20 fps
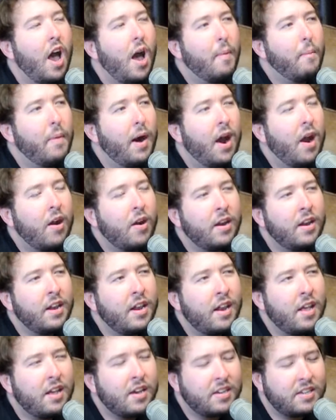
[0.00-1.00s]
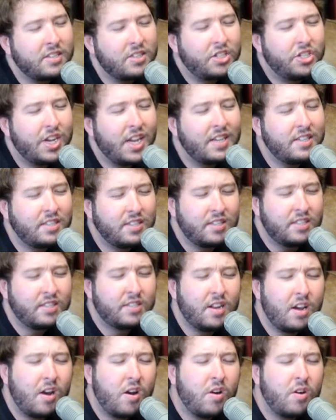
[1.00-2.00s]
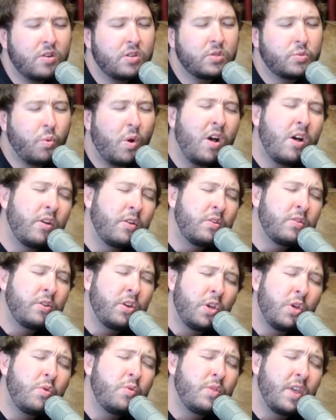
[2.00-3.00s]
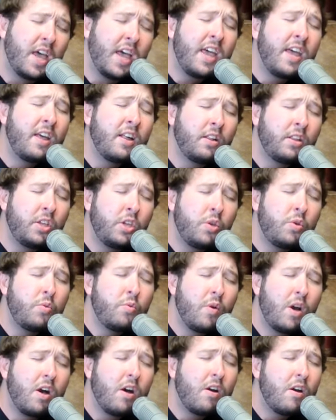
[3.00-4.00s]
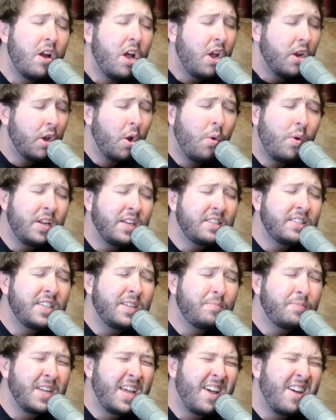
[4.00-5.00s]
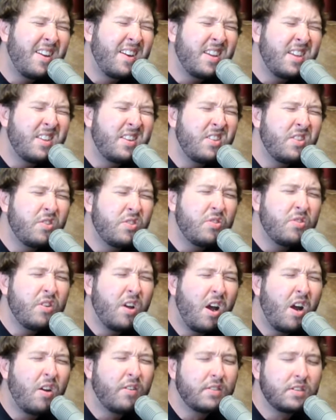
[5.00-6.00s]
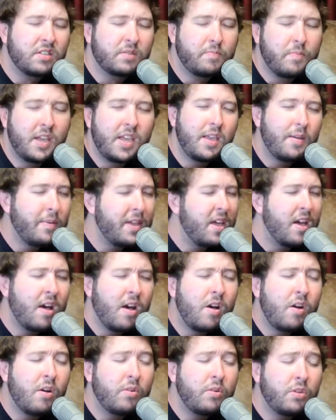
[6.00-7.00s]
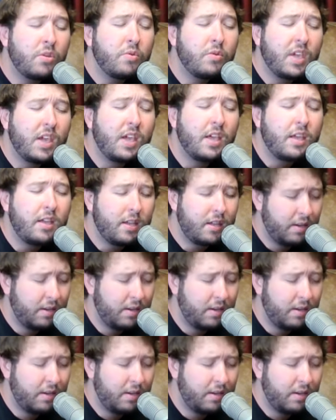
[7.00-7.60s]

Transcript: Burning luck and chasing stars, wondering who the hell you are, knowing deep down in your heart this may be all you get.